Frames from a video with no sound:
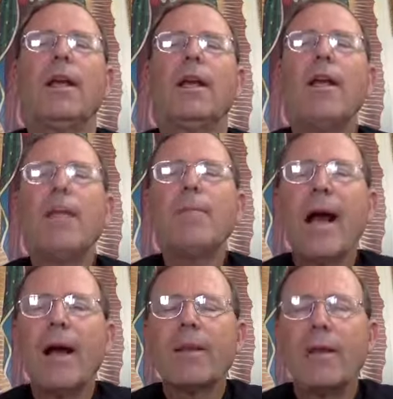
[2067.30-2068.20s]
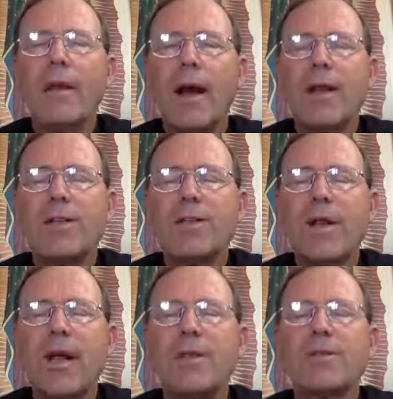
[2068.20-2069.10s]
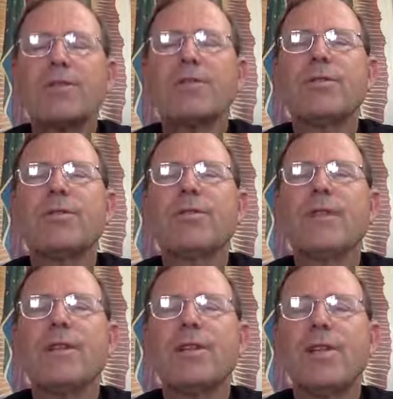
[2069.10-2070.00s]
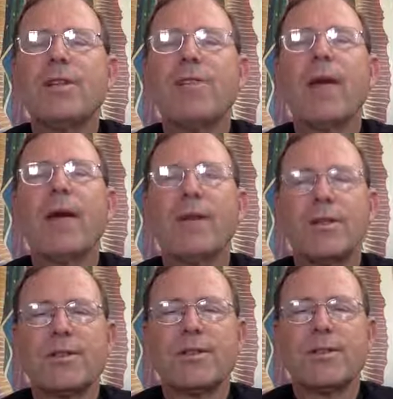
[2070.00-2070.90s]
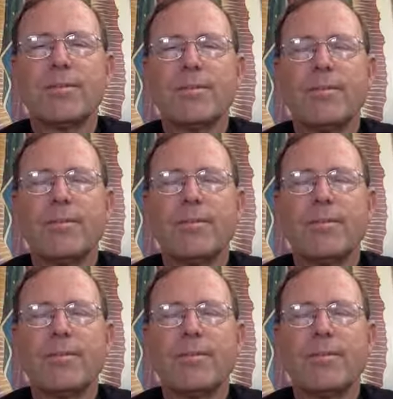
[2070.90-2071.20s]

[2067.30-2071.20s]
He came back to the United States to visit his parents